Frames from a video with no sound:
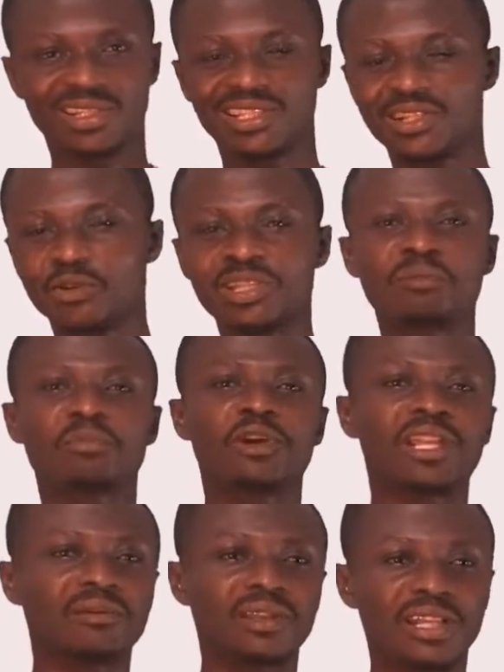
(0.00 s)
They won't employ
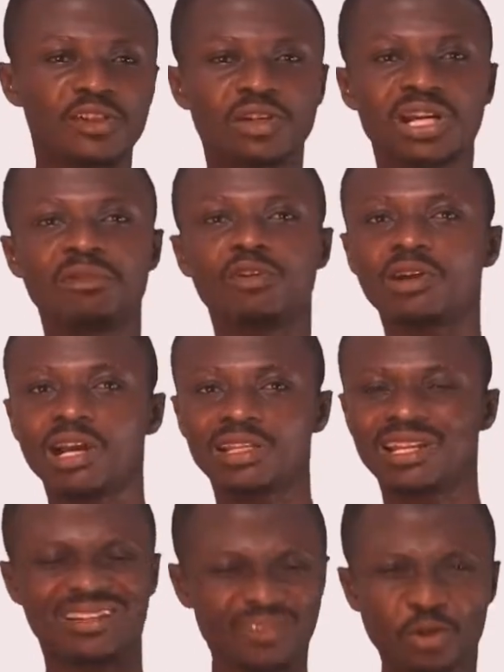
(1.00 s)
them that they should come and look at
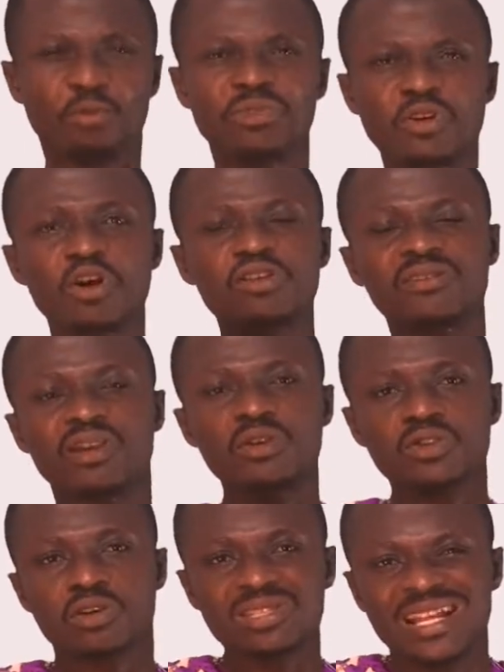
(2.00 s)
their. No, because of the
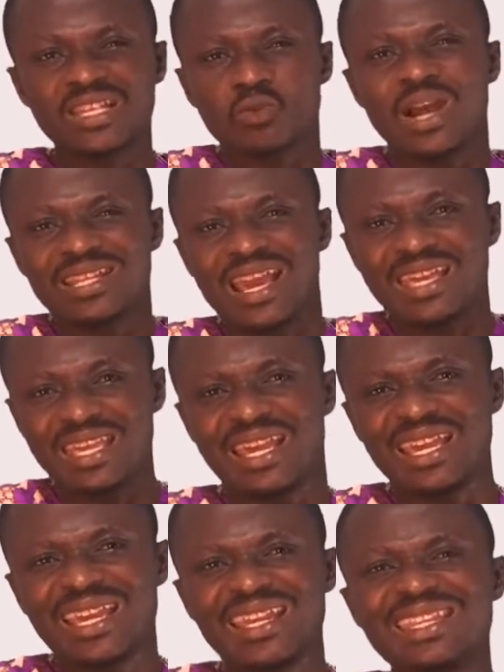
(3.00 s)
resource, that's why they are here.